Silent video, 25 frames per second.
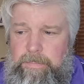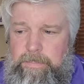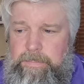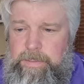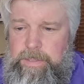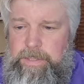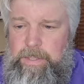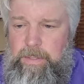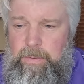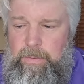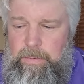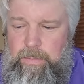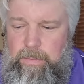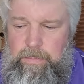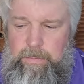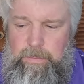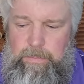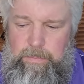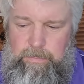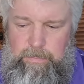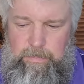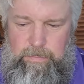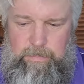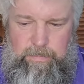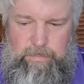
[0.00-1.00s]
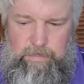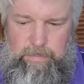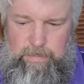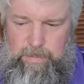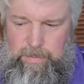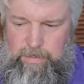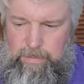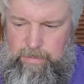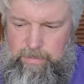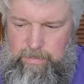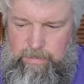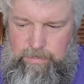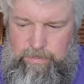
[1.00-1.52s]
So,
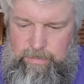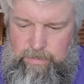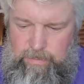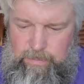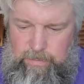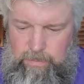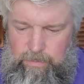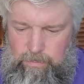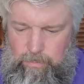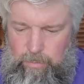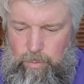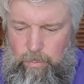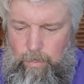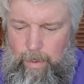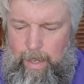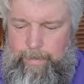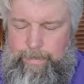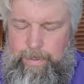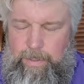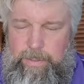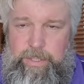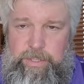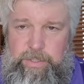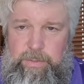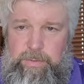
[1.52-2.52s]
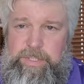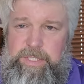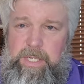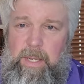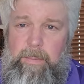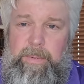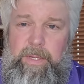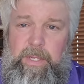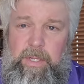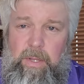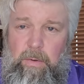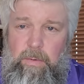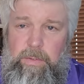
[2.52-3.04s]
you might be able to do
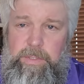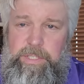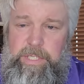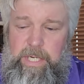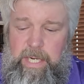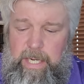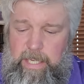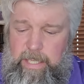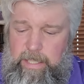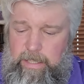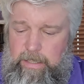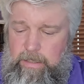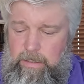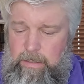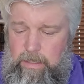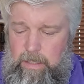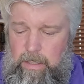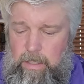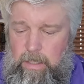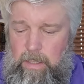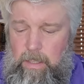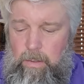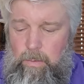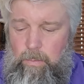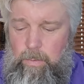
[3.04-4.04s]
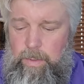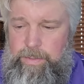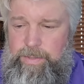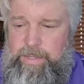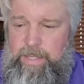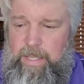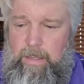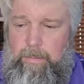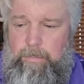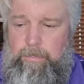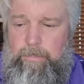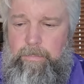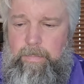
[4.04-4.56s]
some negotiating with
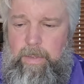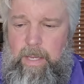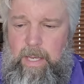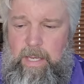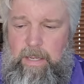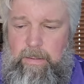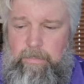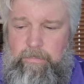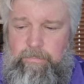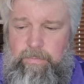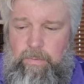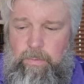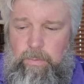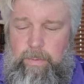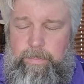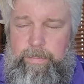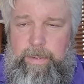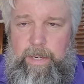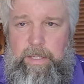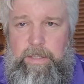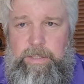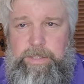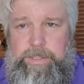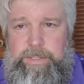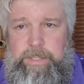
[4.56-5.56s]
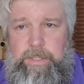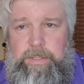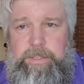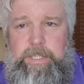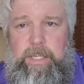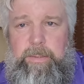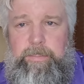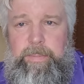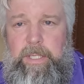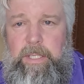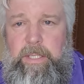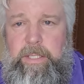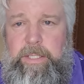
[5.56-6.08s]
them for repairs. So
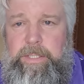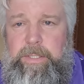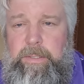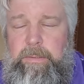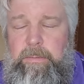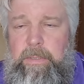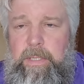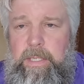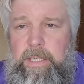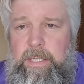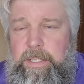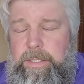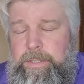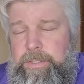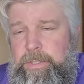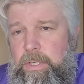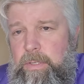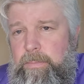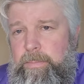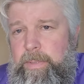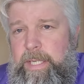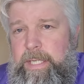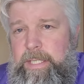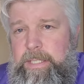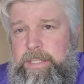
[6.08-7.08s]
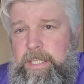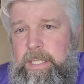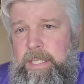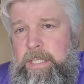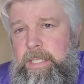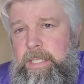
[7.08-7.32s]
typically, termite